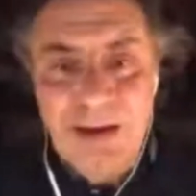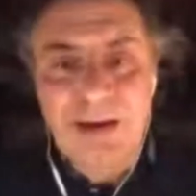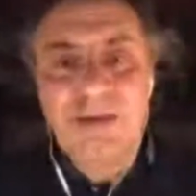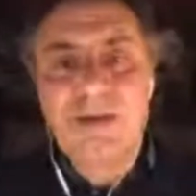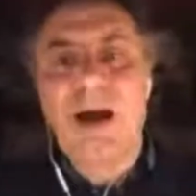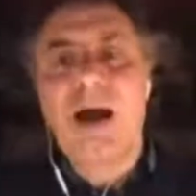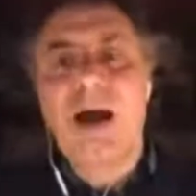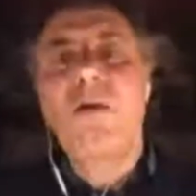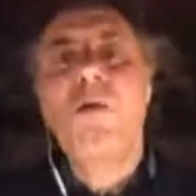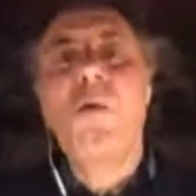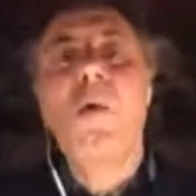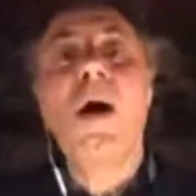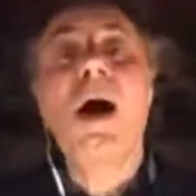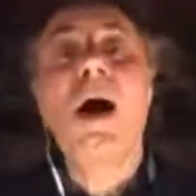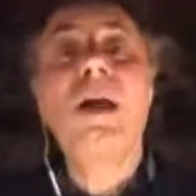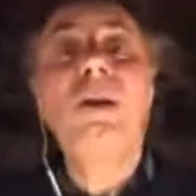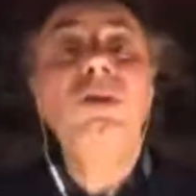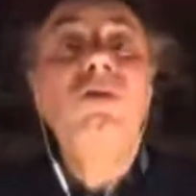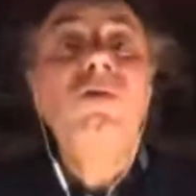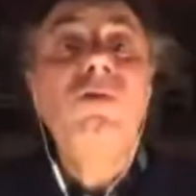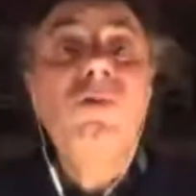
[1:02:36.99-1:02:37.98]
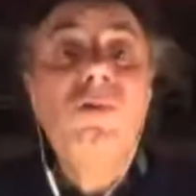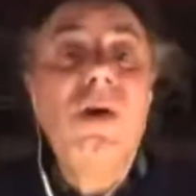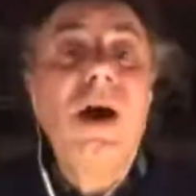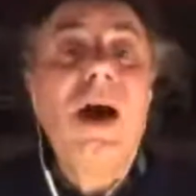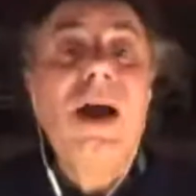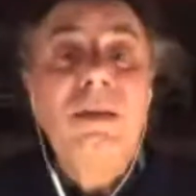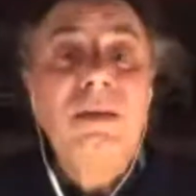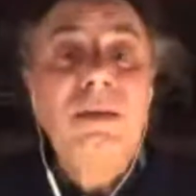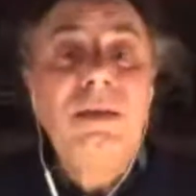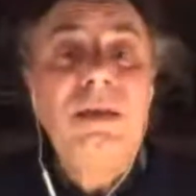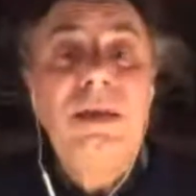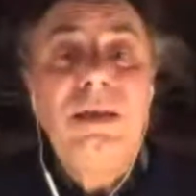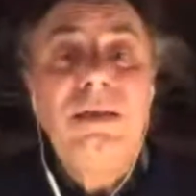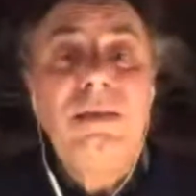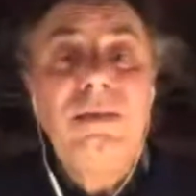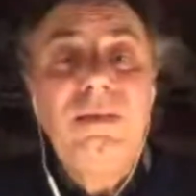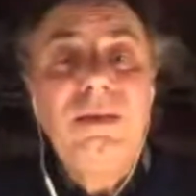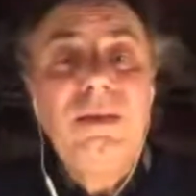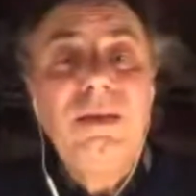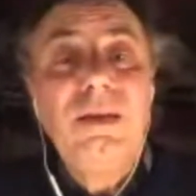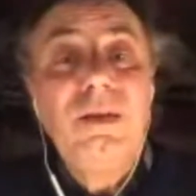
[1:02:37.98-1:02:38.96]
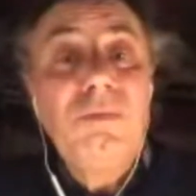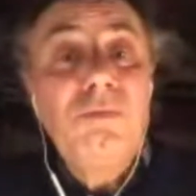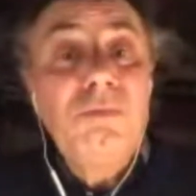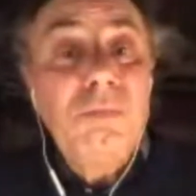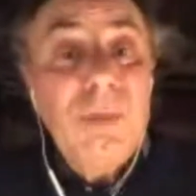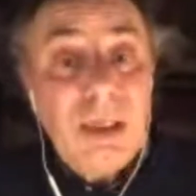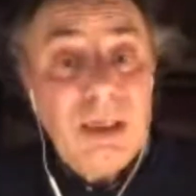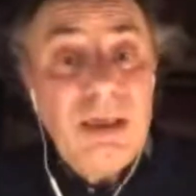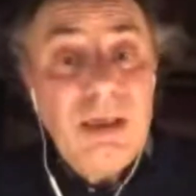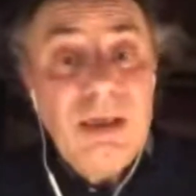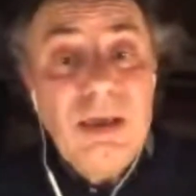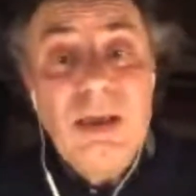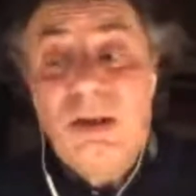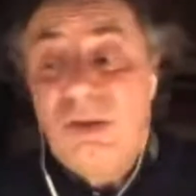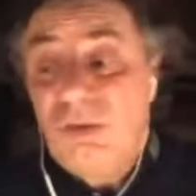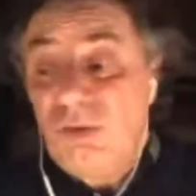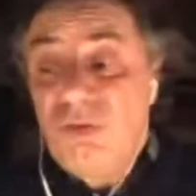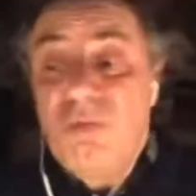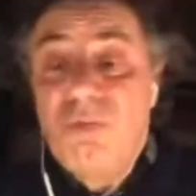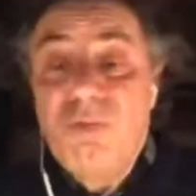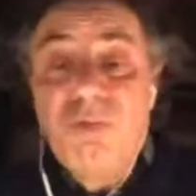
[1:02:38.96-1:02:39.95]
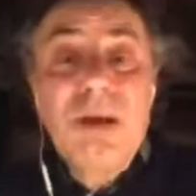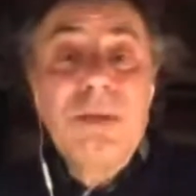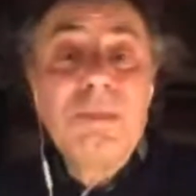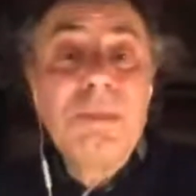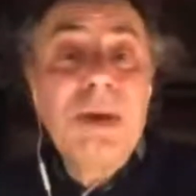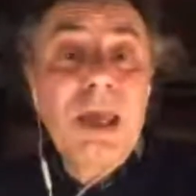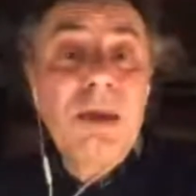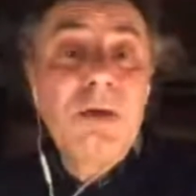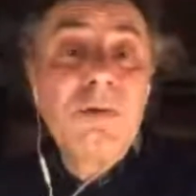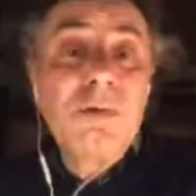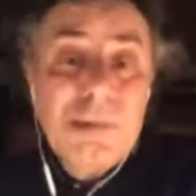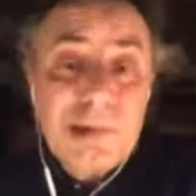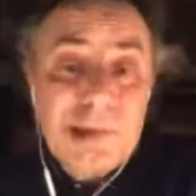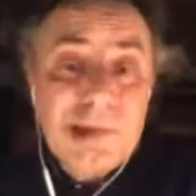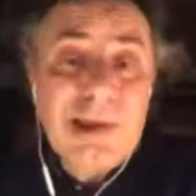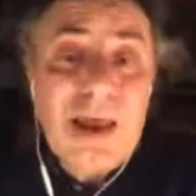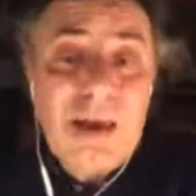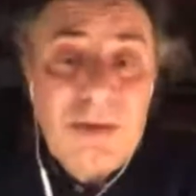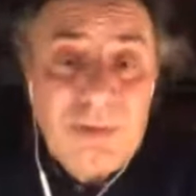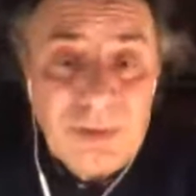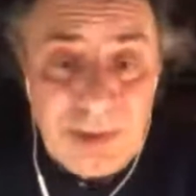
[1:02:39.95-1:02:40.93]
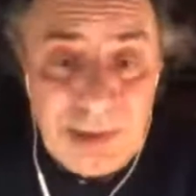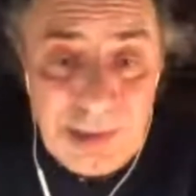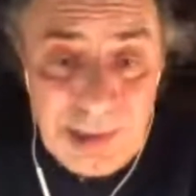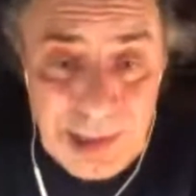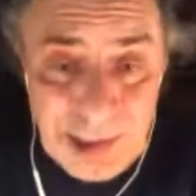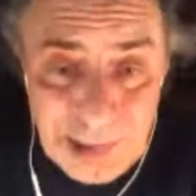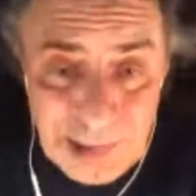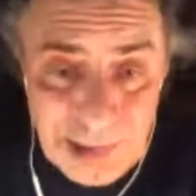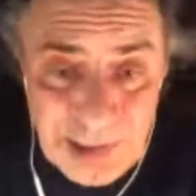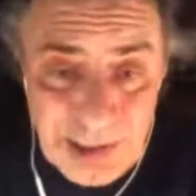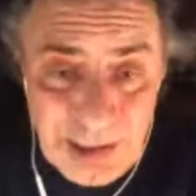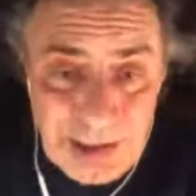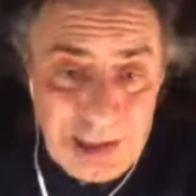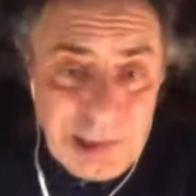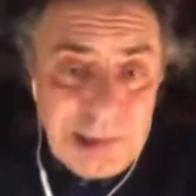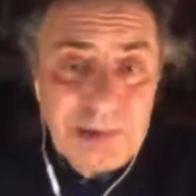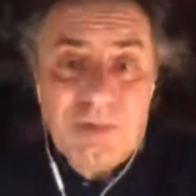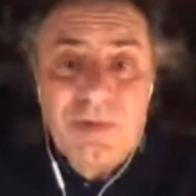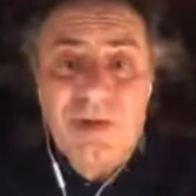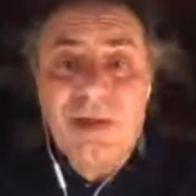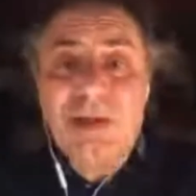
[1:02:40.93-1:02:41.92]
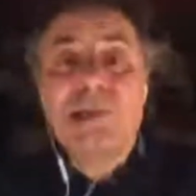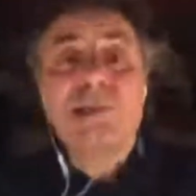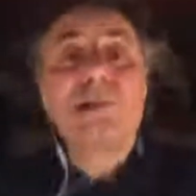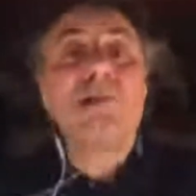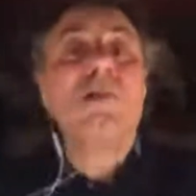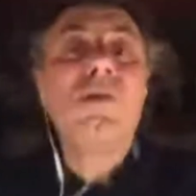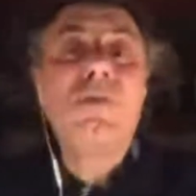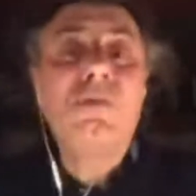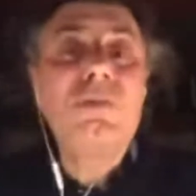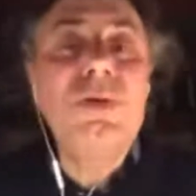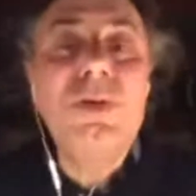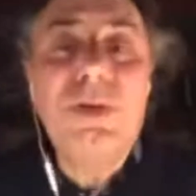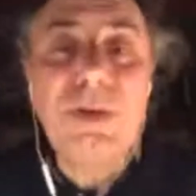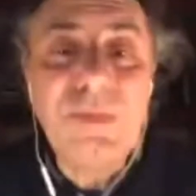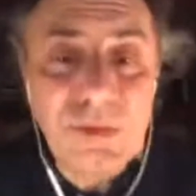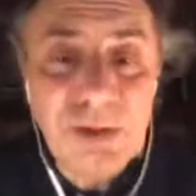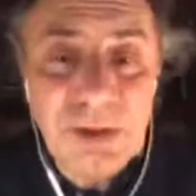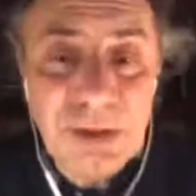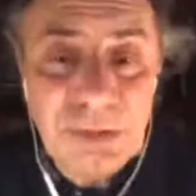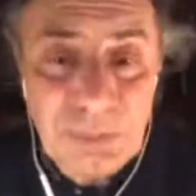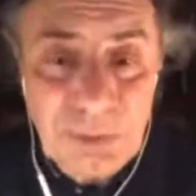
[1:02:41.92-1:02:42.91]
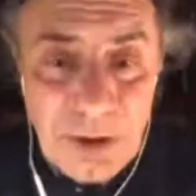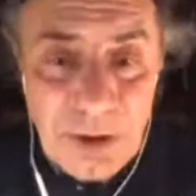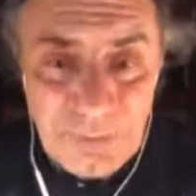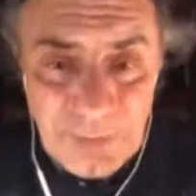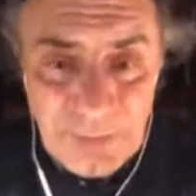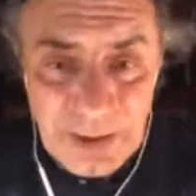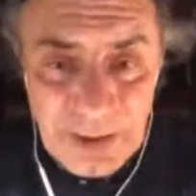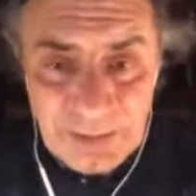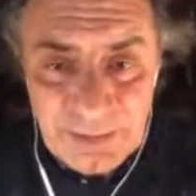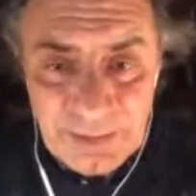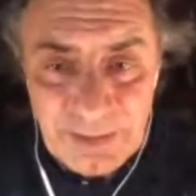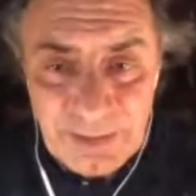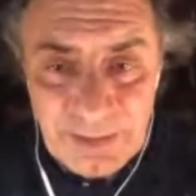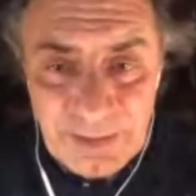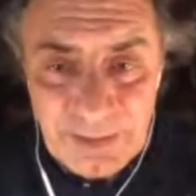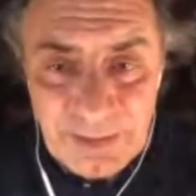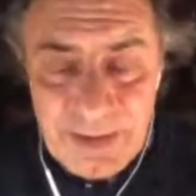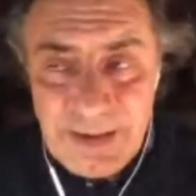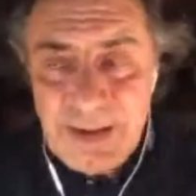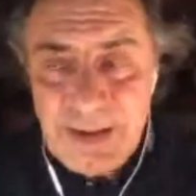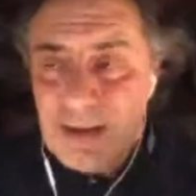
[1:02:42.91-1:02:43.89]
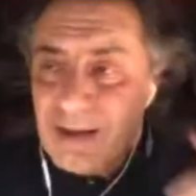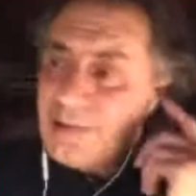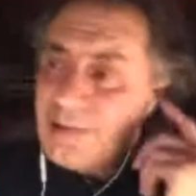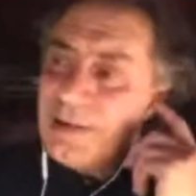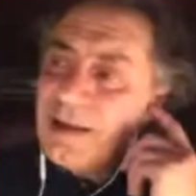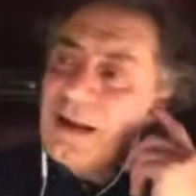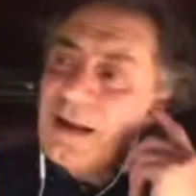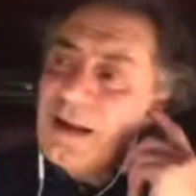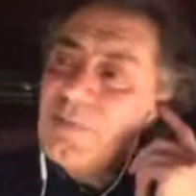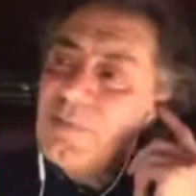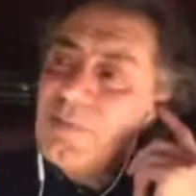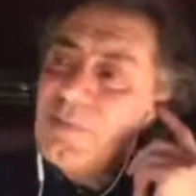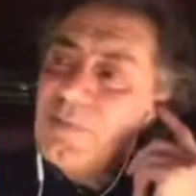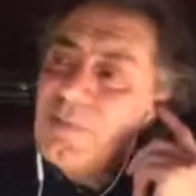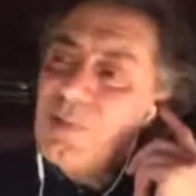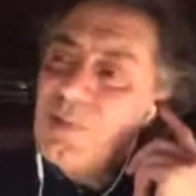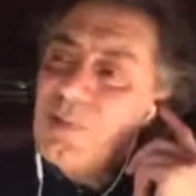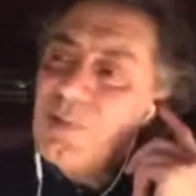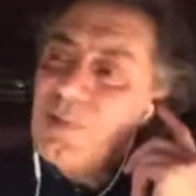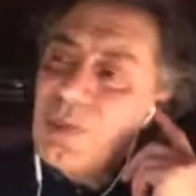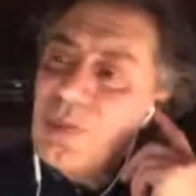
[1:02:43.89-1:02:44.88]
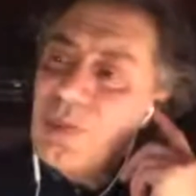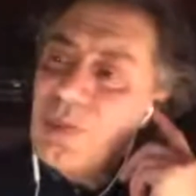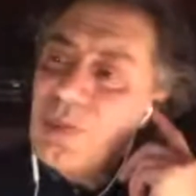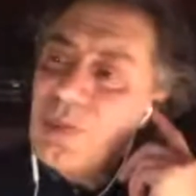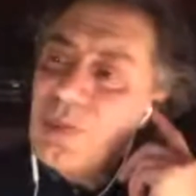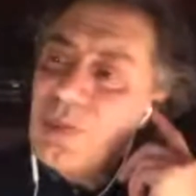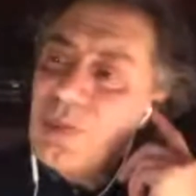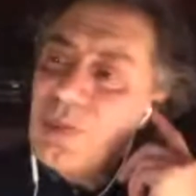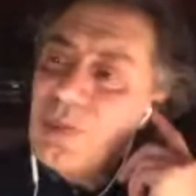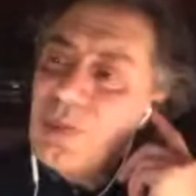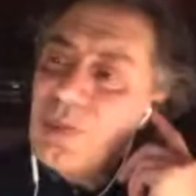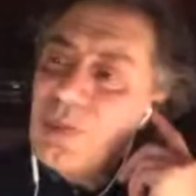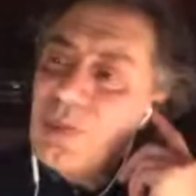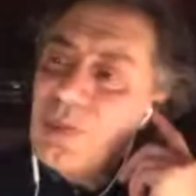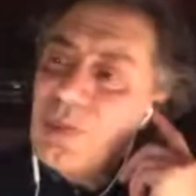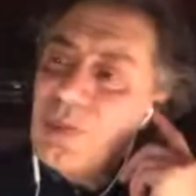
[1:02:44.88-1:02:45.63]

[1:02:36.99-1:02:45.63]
Why do I need me to bring my own sound to this? It's already so beautiful and perfect. Then I'm thinking,